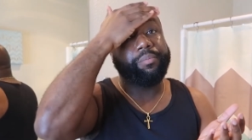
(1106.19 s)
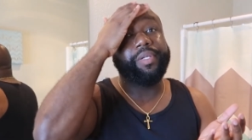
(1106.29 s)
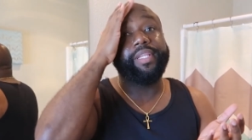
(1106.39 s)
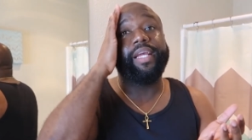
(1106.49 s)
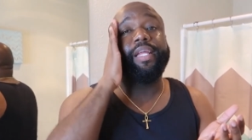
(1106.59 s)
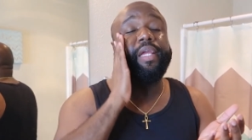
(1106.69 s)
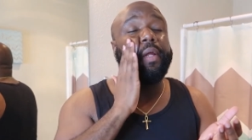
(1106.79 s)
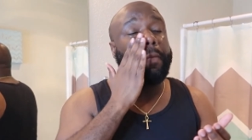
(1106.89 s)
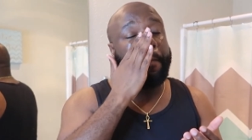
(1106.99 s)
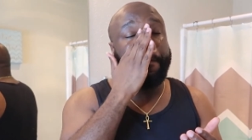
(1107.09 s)
put that
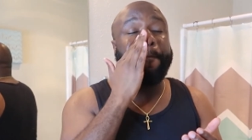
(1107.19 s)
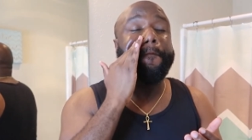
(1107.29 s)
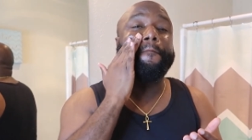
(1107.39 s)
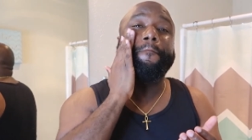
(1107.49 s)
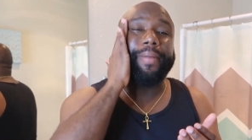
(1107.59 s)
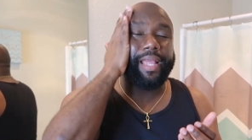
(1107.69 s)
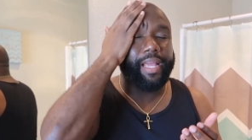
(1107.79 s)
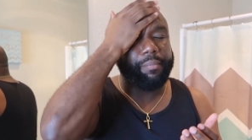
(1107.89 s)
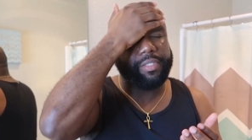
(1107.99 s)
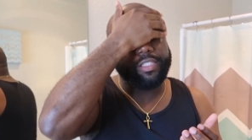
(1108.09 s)
in
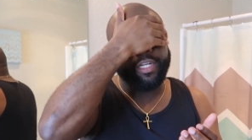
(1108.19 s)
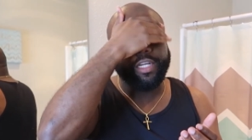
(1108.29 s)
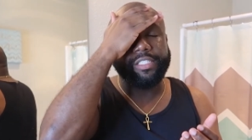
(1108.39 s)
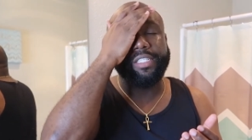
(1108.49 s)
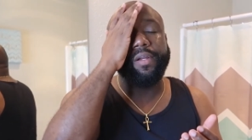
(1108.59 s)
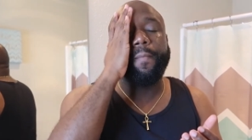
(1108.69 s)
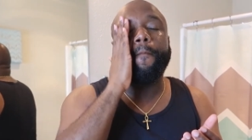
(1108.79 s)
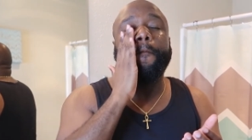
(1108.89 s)
and massage it.